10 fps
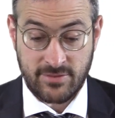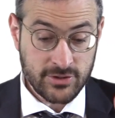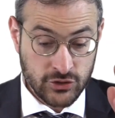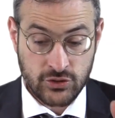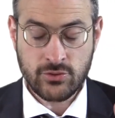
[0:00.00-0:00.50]

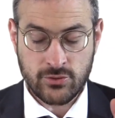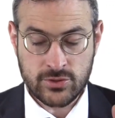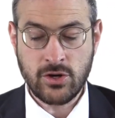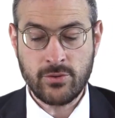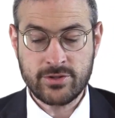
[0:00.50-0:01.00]
a Jew
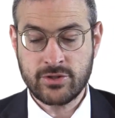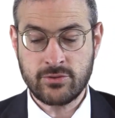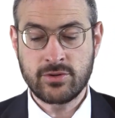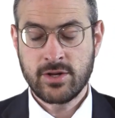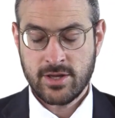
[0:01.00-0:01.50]
who's going
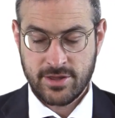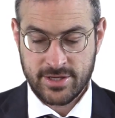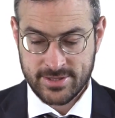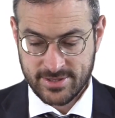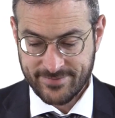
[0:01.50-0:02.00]
to
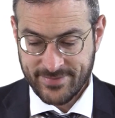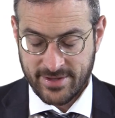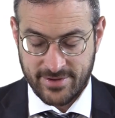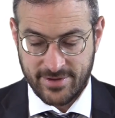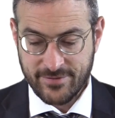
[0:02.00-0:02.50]
this
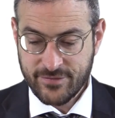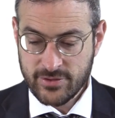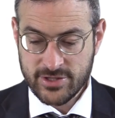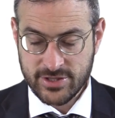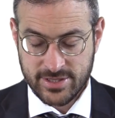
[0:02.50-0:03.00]
uh,
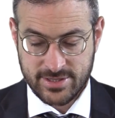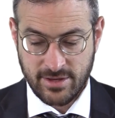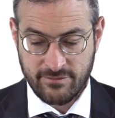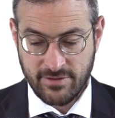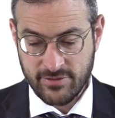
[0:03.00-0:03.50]
foolishness
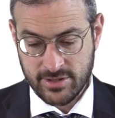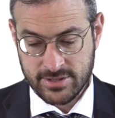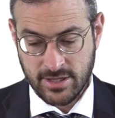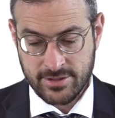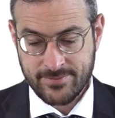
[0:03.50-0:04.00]
of the
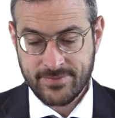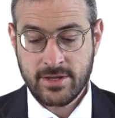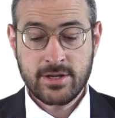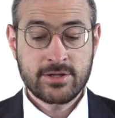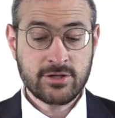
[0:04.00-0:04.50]
Vodazara,
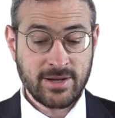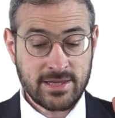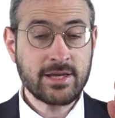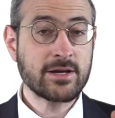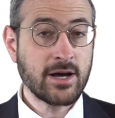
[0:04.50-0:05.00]
so
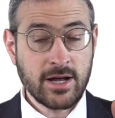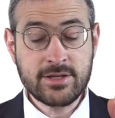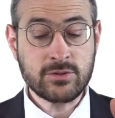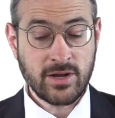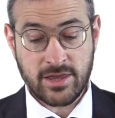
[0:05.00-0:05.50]
Balicha on
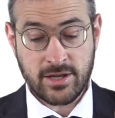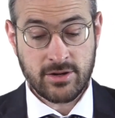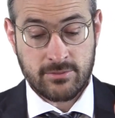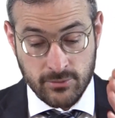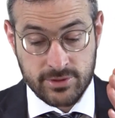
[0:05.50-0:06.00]
his way
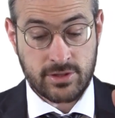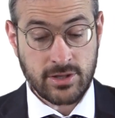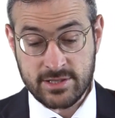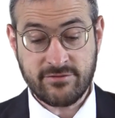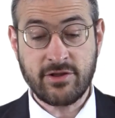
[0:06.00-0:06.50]
there,
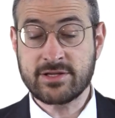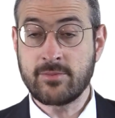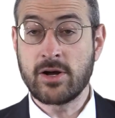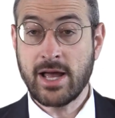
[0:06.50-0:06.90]
muta